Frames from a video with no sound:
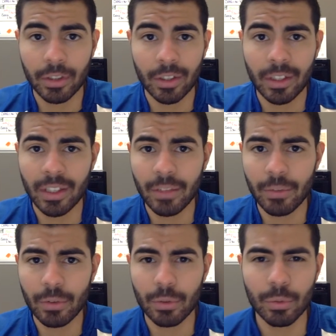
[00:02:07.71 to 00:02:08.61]
They give
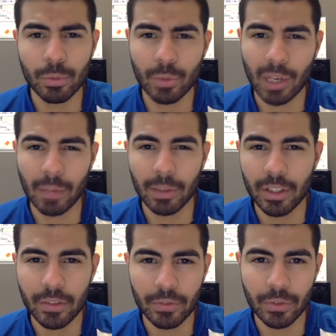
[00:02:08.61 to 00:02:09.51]
you, I
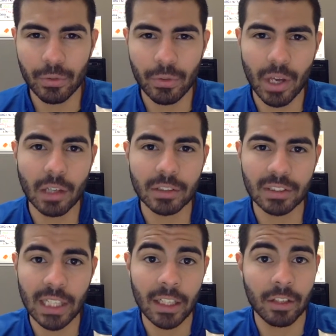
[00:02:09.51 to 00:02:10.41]
believe,
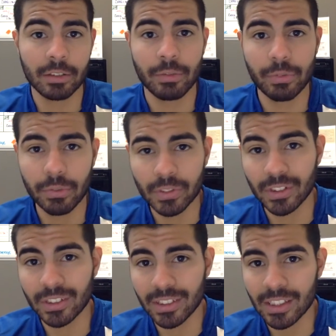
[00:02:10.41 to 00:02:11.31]

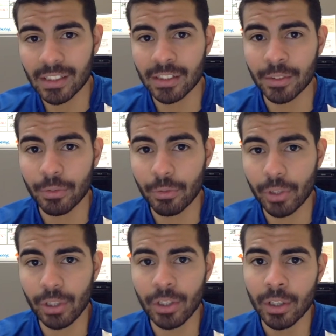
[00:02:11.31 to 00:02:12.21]
2,856
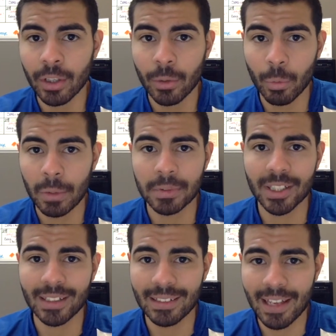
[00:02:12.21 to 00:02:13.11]
free
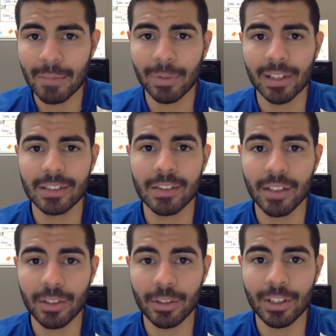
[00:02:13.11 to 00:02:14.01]
website templates
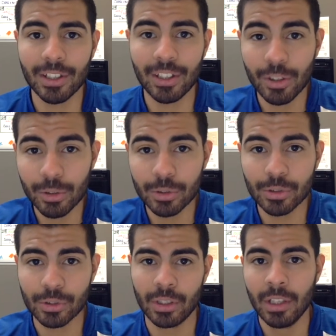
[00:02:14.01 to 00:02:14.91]
that you can
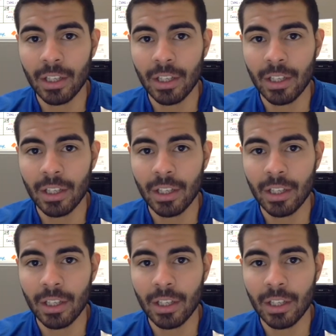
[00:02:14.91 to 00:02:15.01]
use